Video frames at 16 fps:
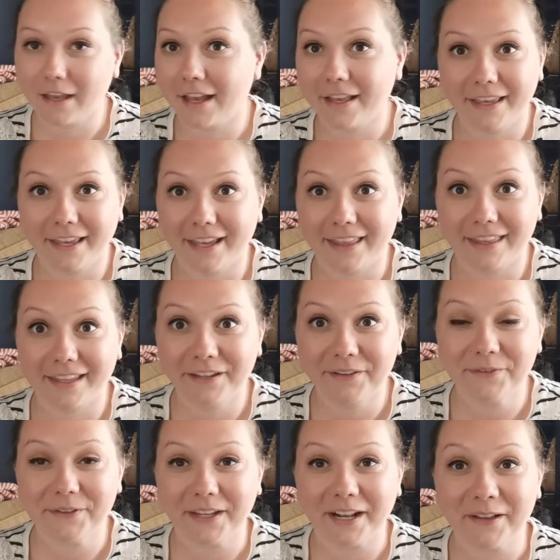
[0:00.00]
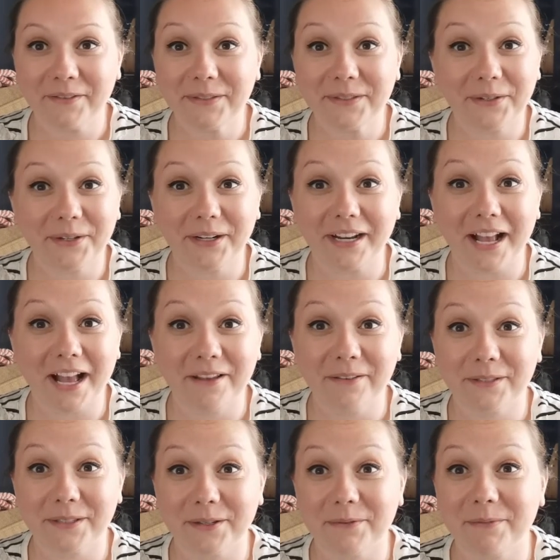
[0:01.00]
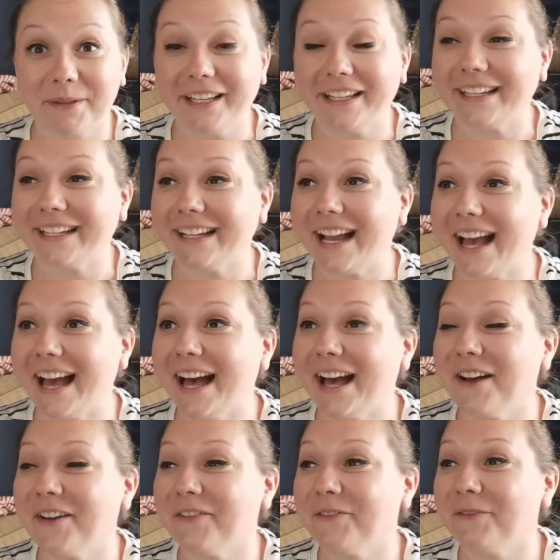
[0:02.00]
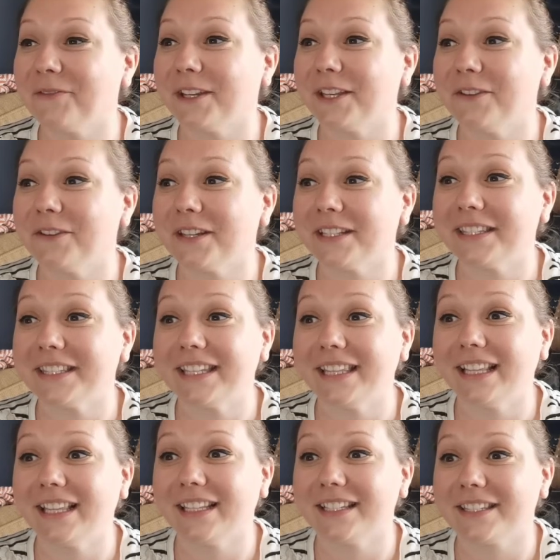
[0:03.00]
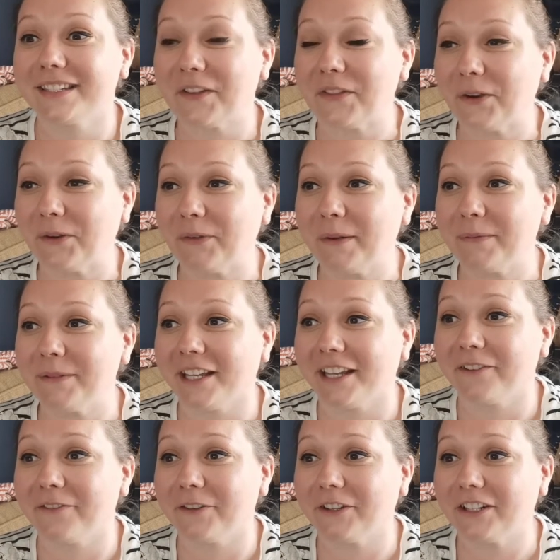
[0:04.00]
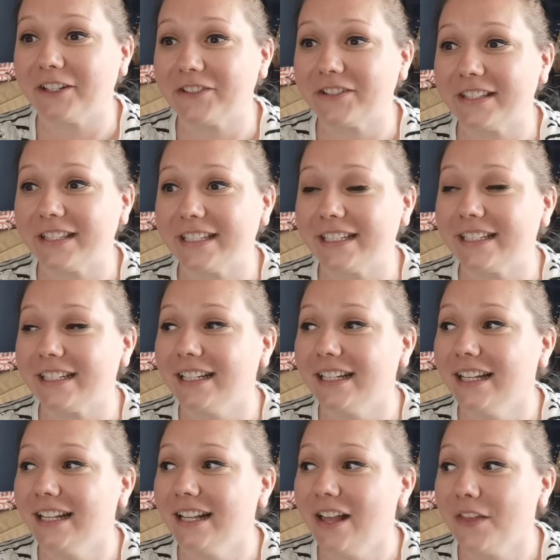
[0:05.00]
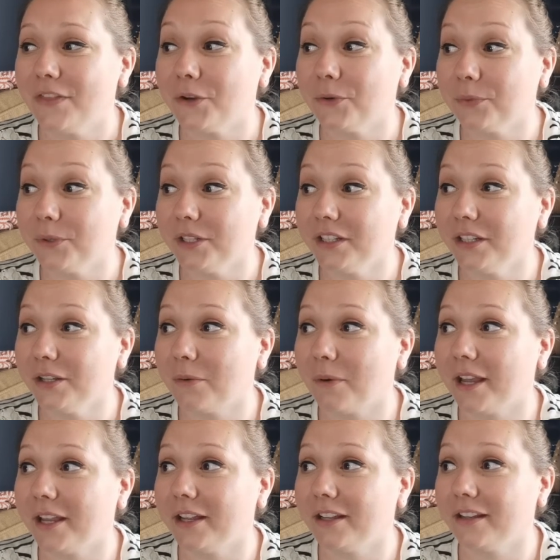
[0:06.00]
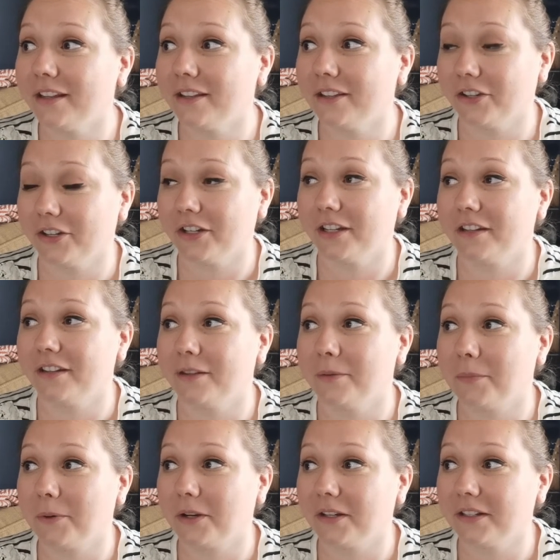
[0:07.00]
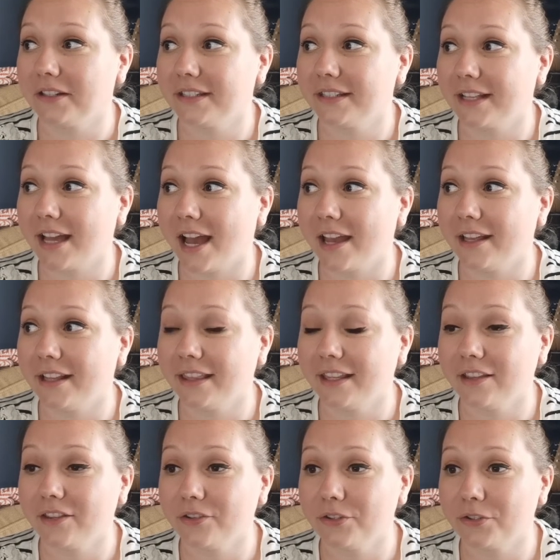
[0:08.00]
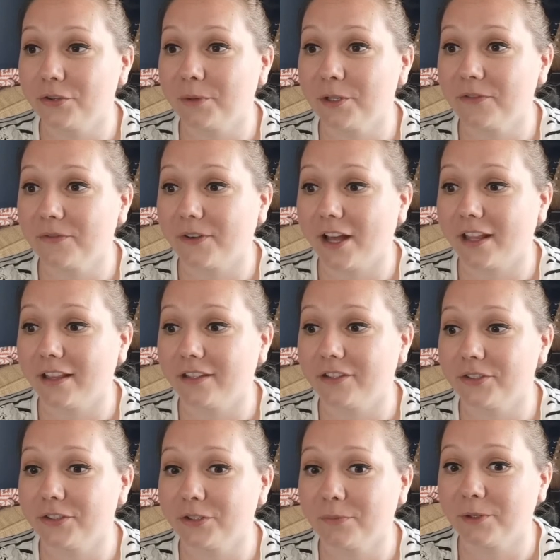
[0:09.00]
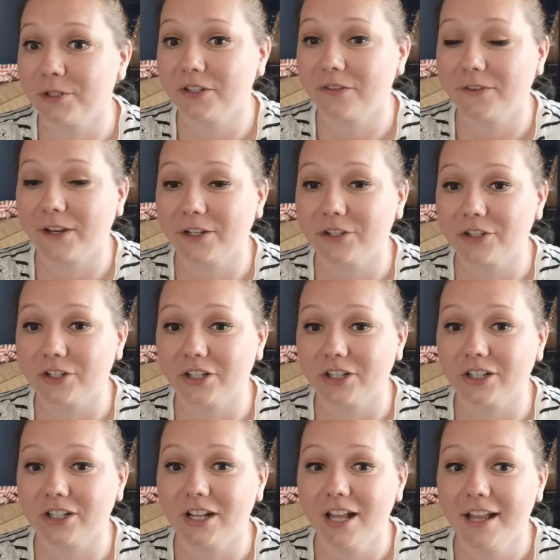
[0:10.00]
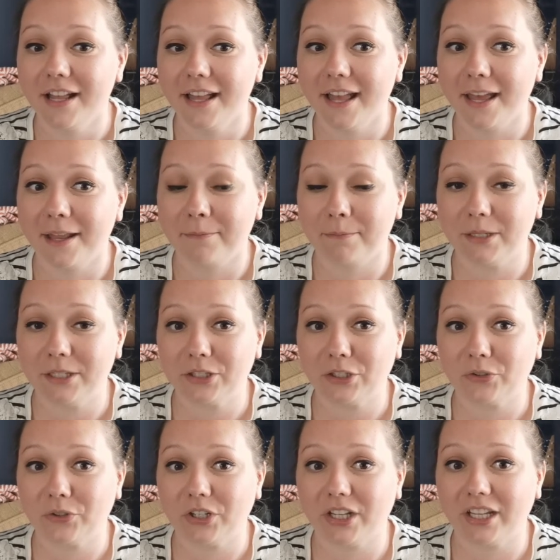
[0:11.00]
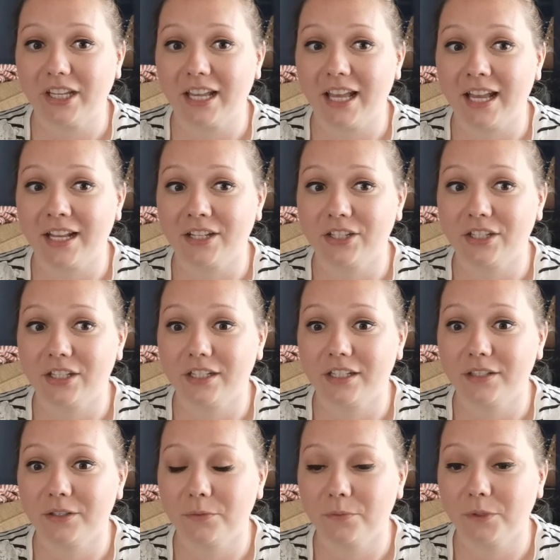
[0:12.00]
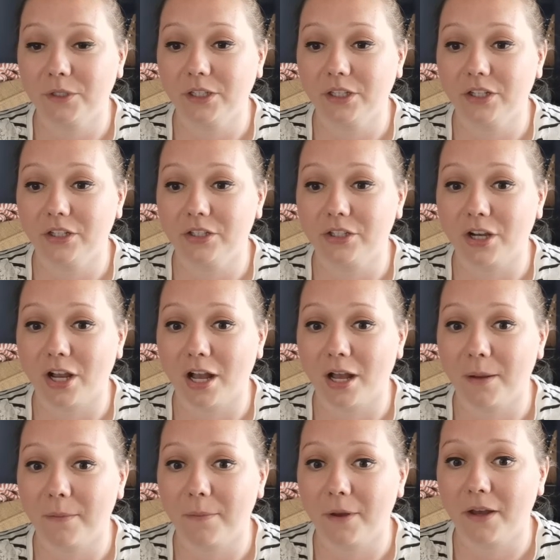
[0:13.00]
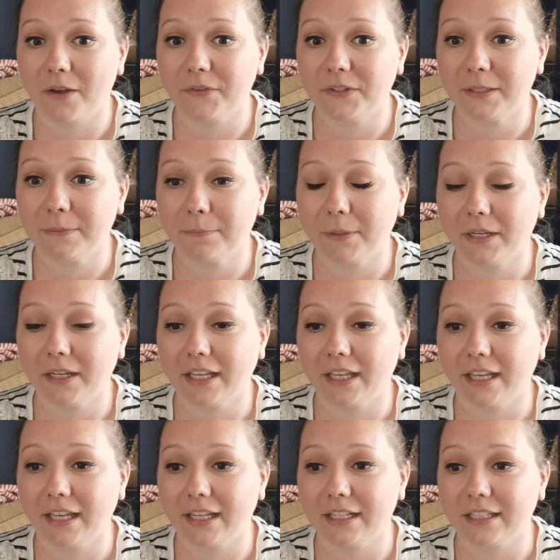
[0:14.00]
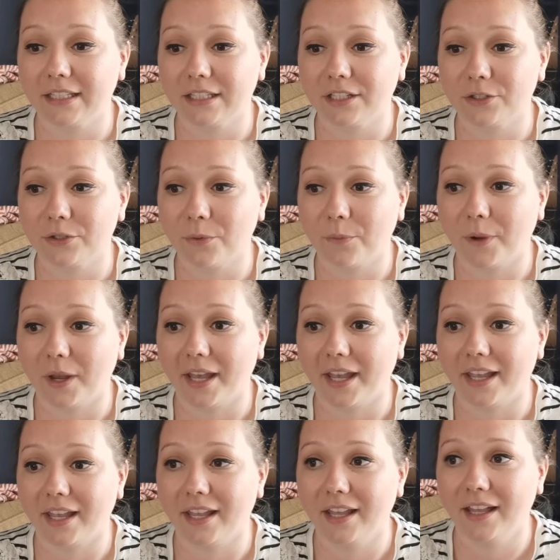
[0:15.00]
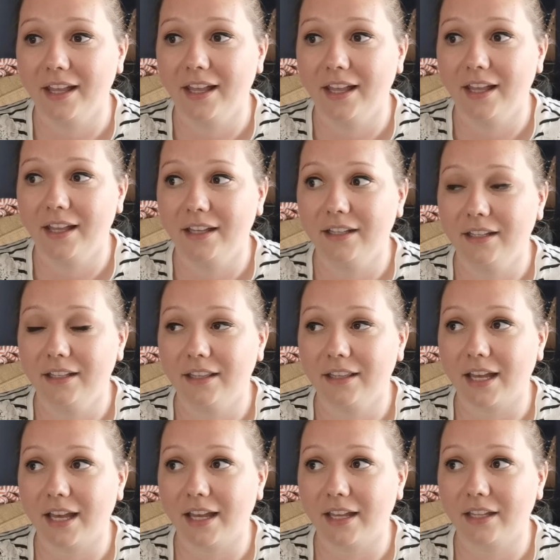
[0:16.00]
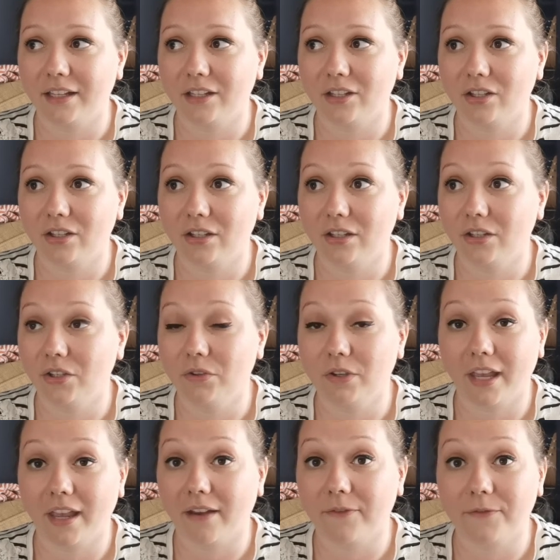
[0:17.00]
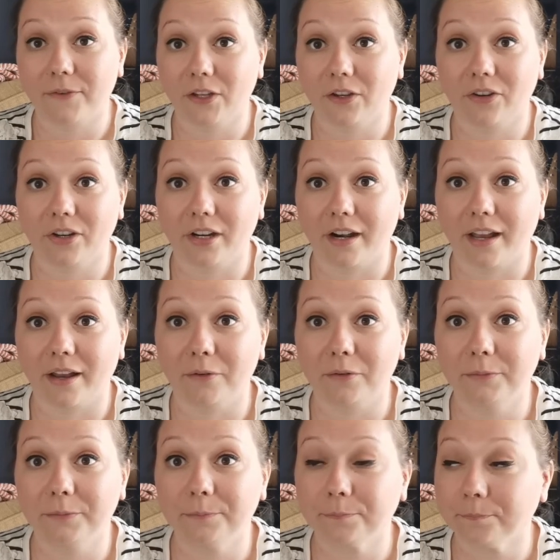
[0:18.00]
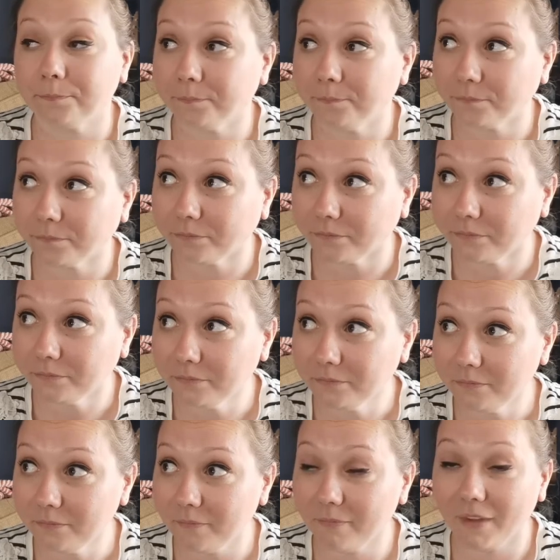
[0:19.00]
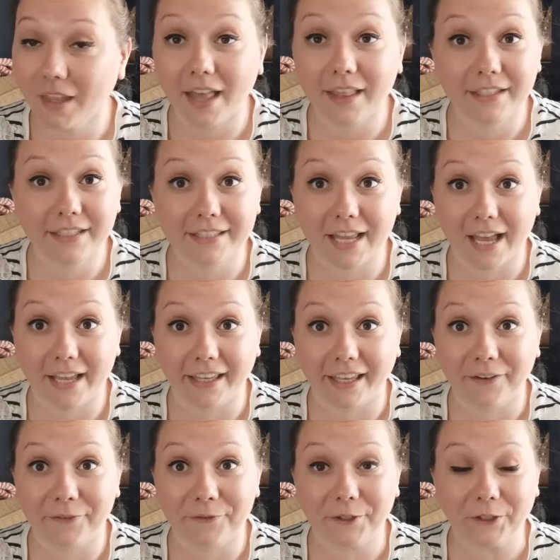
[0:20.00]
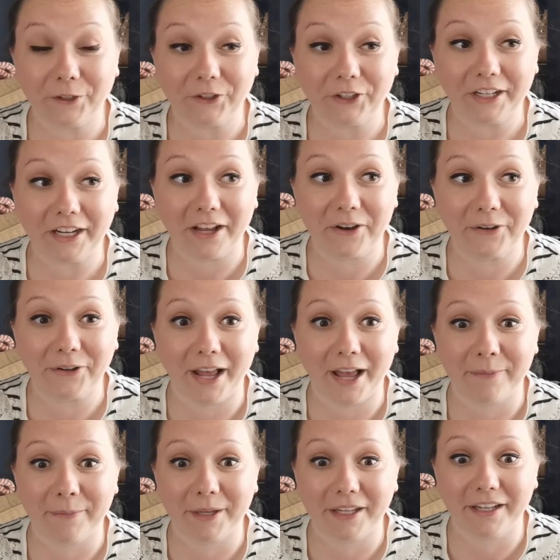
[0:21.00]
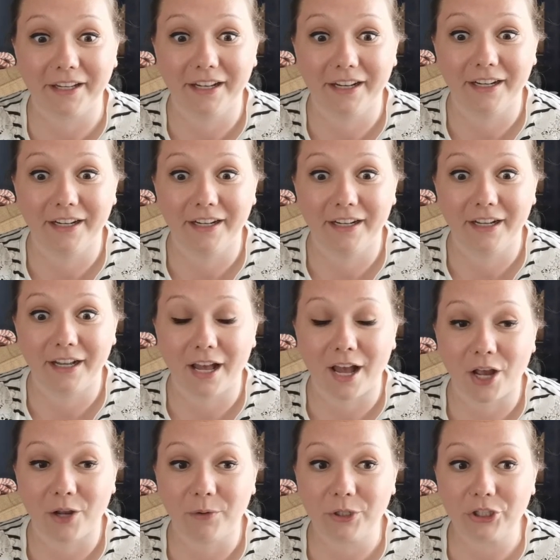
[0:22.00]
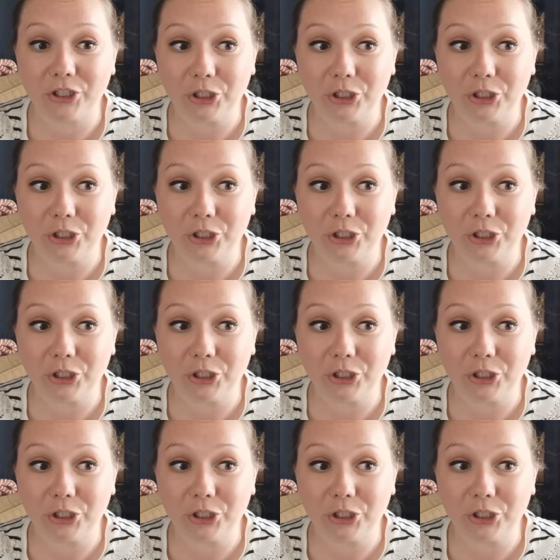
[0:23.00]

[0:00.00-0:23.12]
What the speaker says: I can't think of it. I'm sorry. I am so blanking. But you can see the list on their website if you're interested. They're really quite good, the books. I think they're so much fun. There's so much adventure and mystery, and she does a really good job of spinning it in such a way that you can't figure it out. At least I can't figure it out. I mean, I was